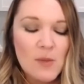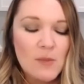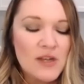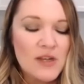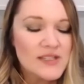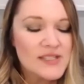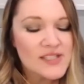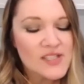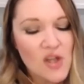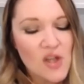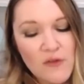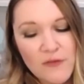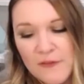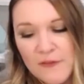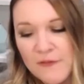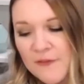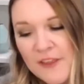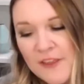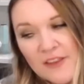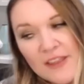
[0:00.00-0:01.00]
But it's so
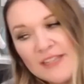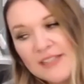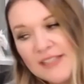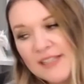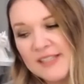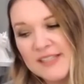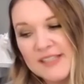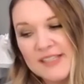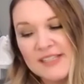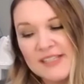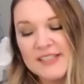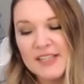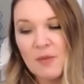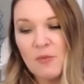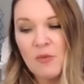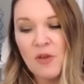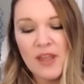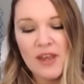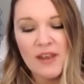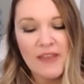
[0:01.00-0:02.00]
fulfilling to see
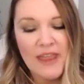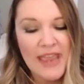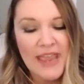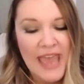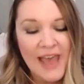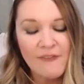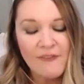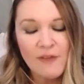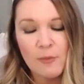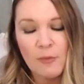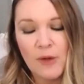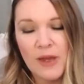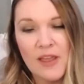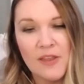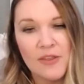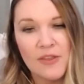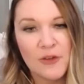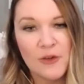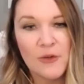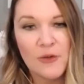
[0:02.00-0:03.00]
someone like have a
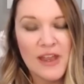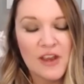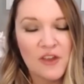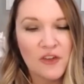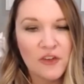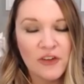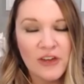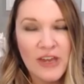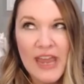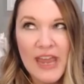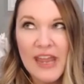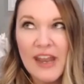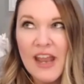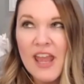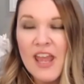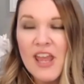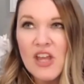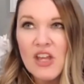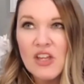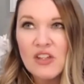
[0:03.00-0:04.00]
breakthrough and create
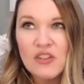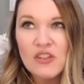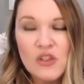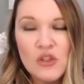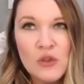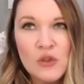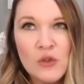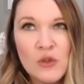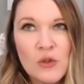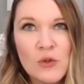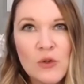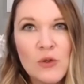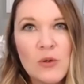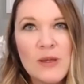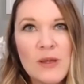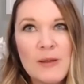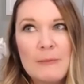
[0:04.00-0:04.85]
new